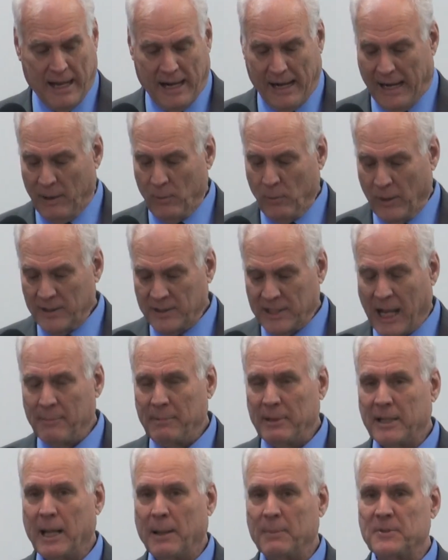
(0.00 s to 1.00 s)
And one time
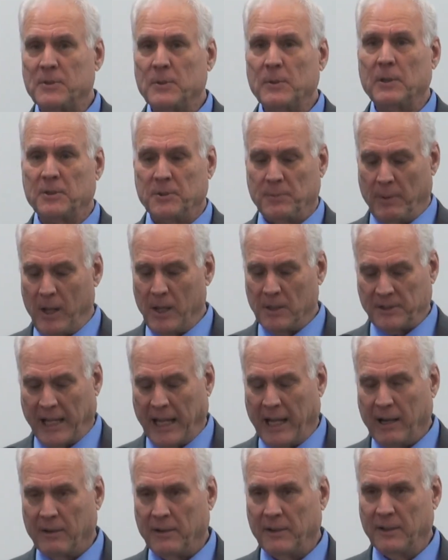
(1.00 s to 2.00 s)
he comes to a small
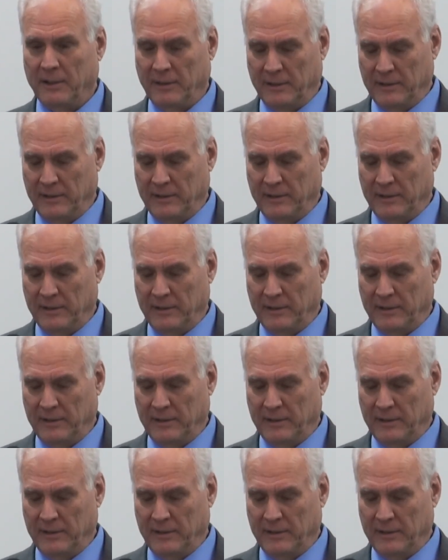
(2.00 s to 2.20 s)
town